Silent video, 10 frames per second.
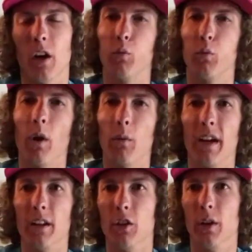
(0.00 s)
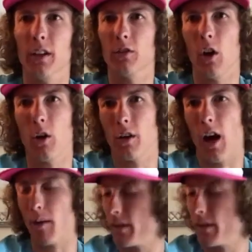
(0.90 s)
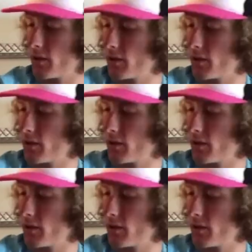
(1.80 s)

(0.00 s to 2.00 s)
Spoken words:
that's one way to do it. So I'd be